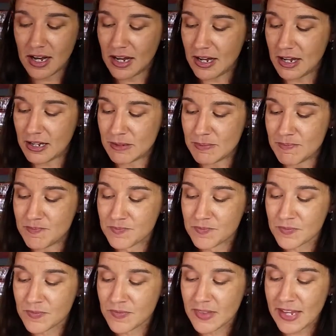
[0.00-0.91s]

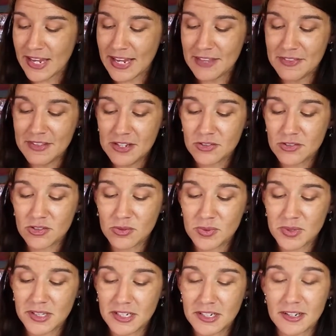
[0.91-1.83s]
Um, and these are
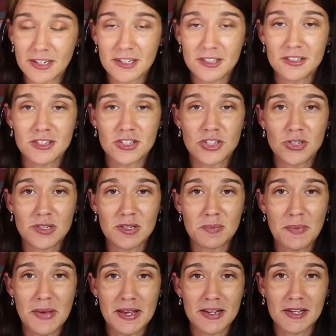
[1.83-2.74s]
really nice because you
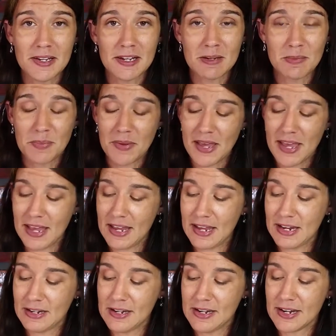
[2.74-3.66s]
can pick up
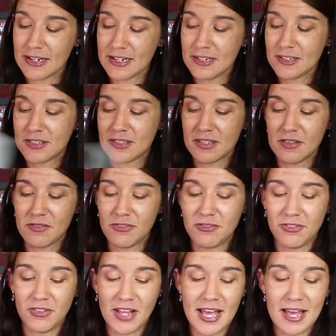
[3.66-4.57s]
a nice
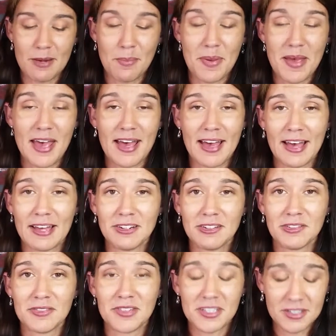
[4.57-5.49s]
flat
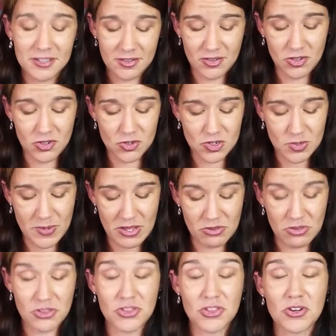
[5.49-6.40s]
pad of this. There's
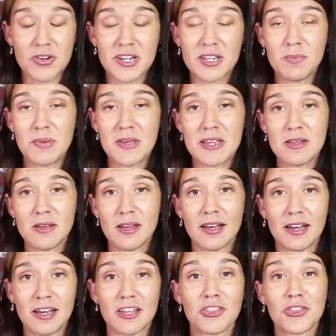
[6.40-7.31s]
about thirty, pe
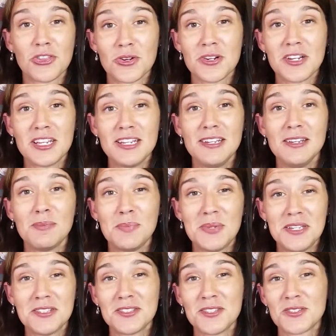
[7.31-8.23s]
uh, thirty
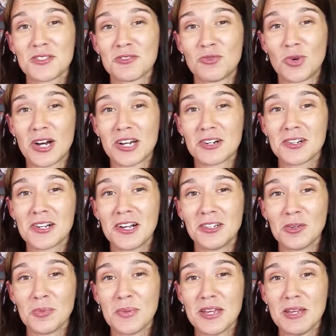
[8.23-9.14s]
pieces of
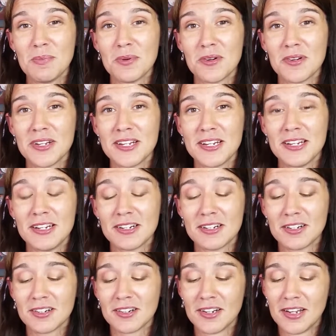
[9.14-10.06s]
watercolor paper in
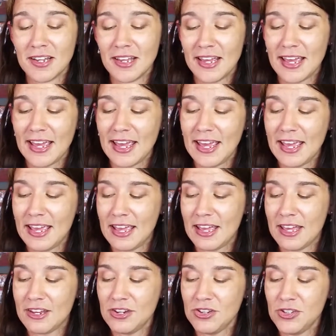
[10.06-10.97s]
here.
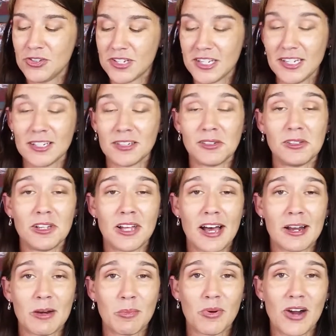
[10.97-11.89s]
And you can get a
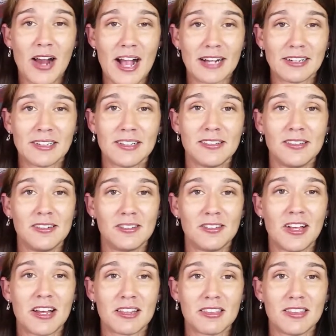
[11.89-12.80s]
lot of practice and a
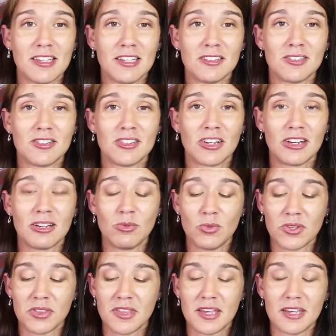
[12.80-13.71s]
lot of things
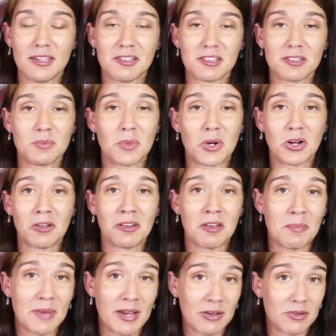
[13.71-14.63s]
done with a
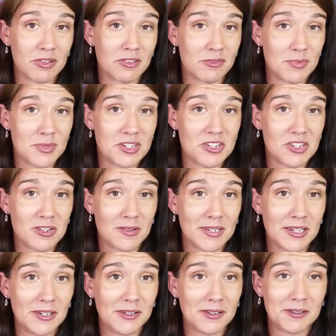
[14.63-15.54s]
small amount of
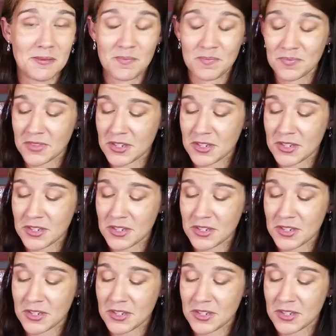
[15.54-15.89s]
material.